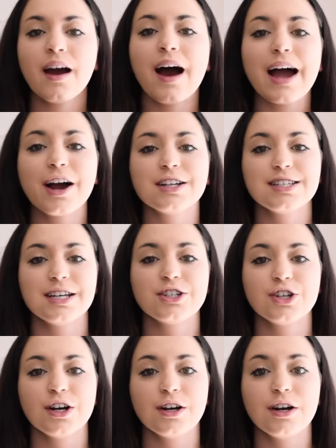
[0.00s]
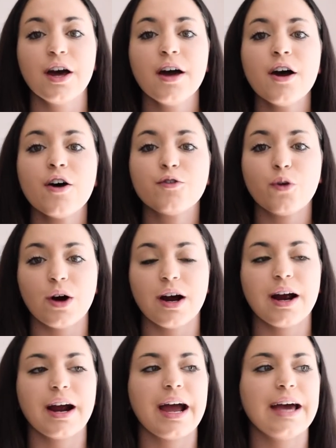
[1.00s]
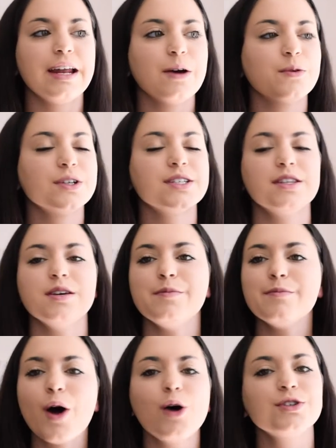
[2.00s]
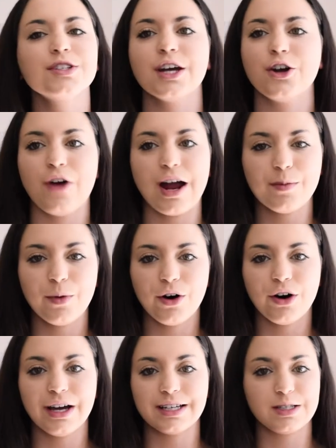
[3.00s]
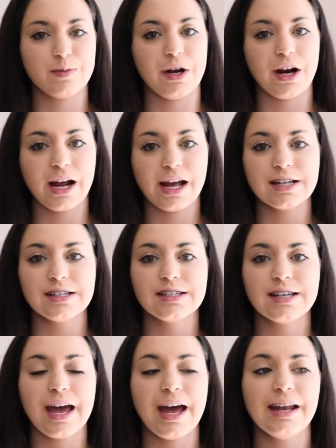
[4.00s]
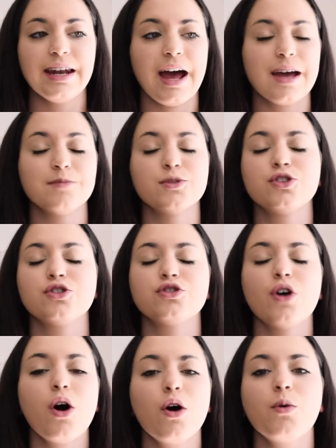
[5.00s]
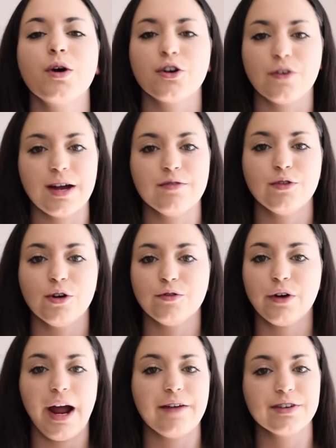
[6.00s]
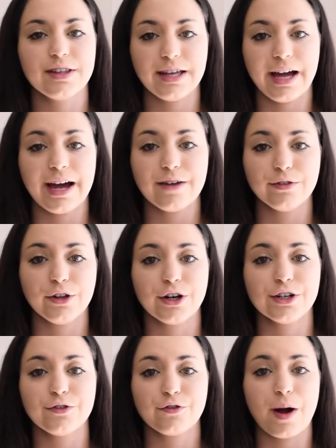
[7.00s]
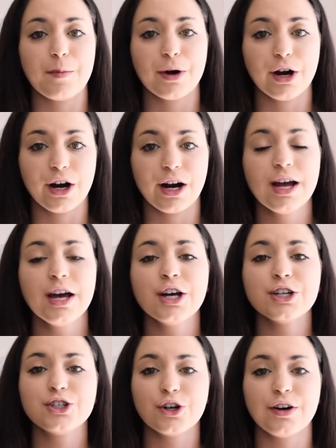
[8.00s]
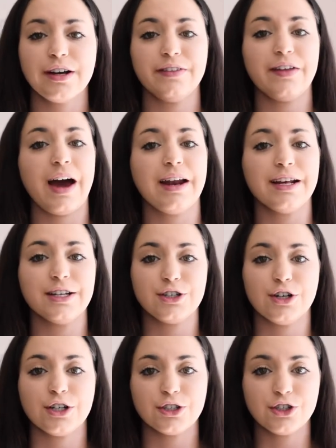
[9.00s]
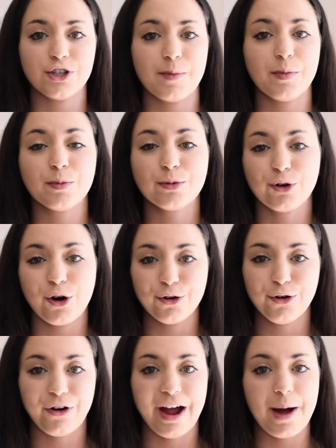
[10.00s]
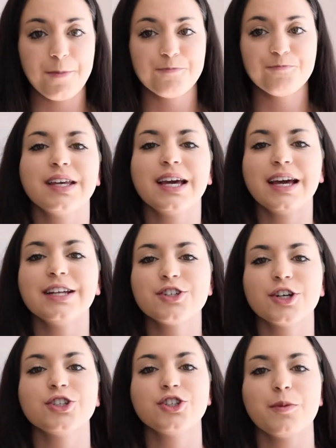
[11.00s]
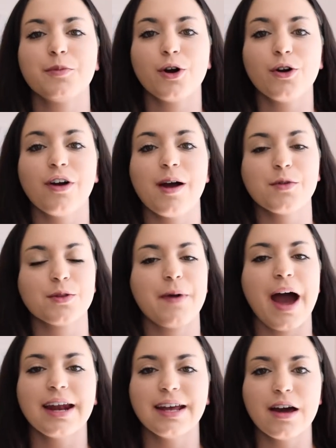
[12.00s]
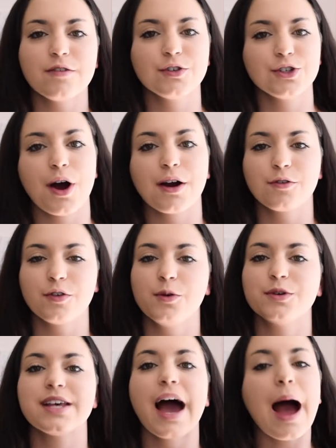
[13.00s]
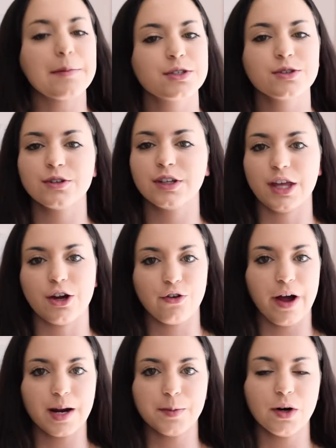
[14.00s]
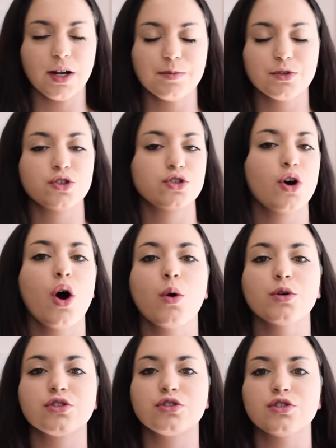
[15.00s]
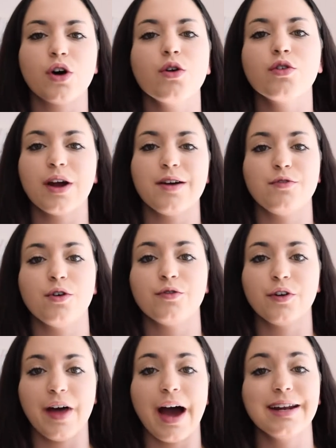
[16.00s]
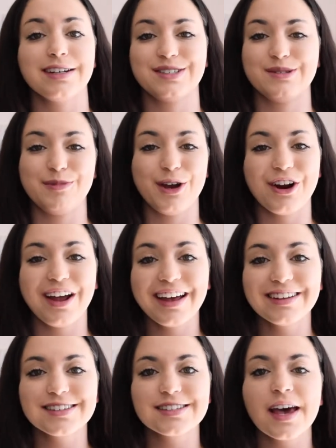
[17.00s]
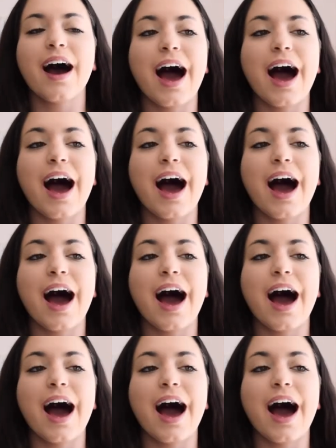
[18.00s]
I got to intern for her and it was the most incredible experience, and I am so grateful for everything I've learned from her during that internship program. The internship program with Patti Anne Photography was absolutely incredible and I'm so grateful for that experience.